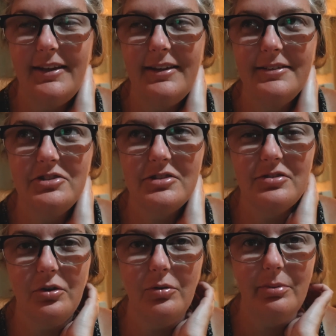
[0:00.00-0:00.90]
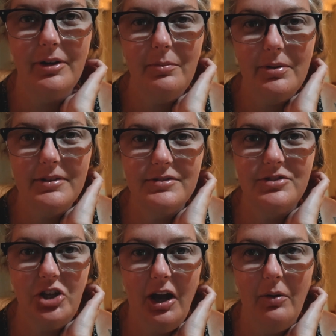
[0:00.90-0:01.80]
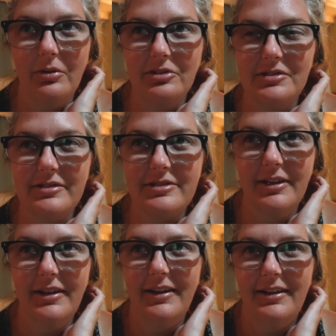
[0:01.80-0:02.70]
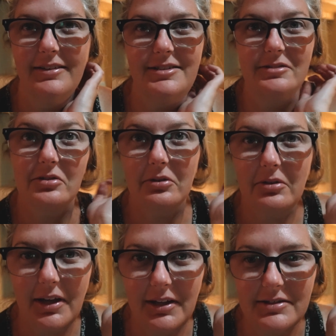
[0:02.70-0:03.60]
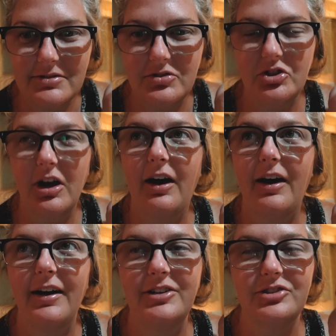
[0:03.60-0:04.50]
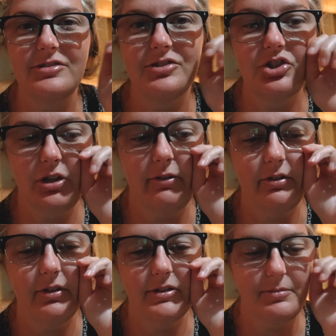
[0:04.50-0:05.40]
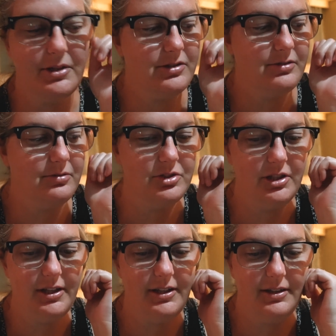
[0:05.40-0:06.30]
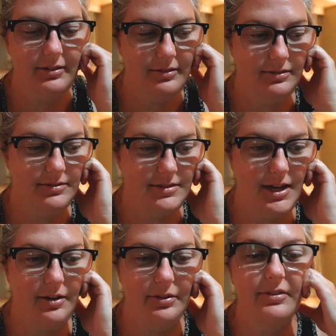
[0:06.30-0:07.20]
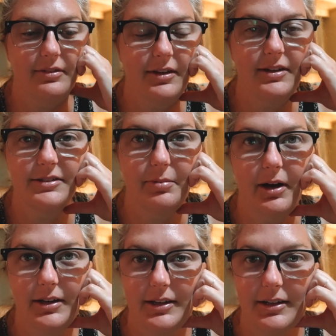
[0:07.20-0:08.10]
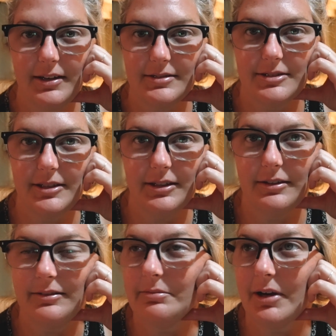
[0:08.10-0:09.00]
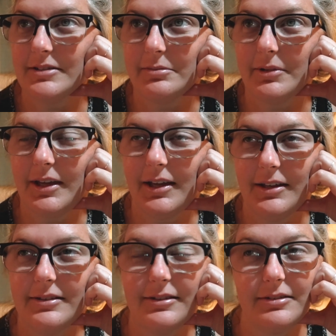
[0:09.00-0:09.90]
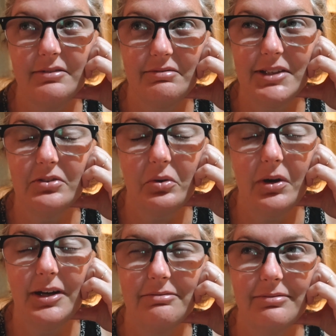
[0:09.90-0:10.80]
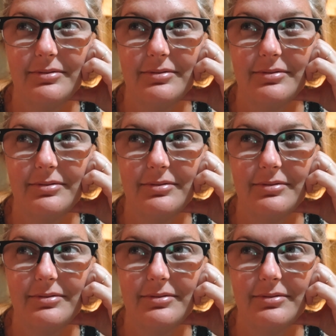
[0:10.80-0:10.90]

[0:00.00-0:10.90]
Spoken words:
can just open up his jowls, dislocate his jaw, and just shovel as much sushi down his body as he possibly can. It's quite